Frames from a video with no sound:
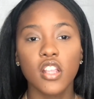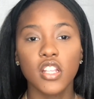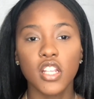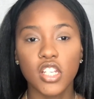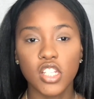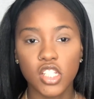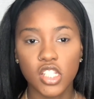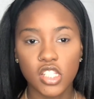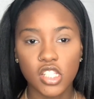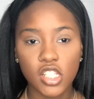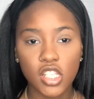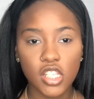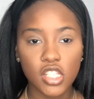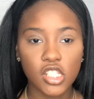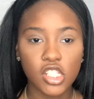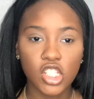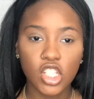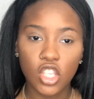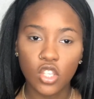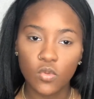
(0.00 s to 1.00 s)
then just
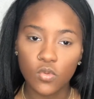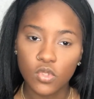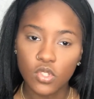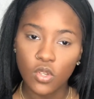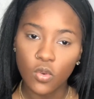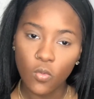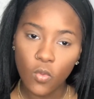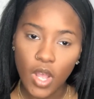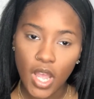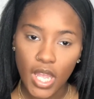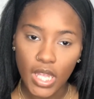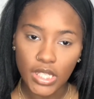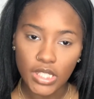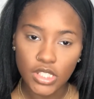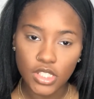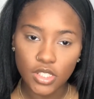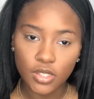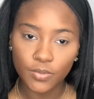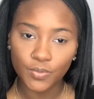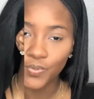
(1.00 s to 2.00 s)
continue to
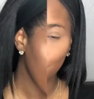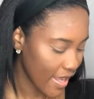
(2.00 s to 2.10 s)
watch.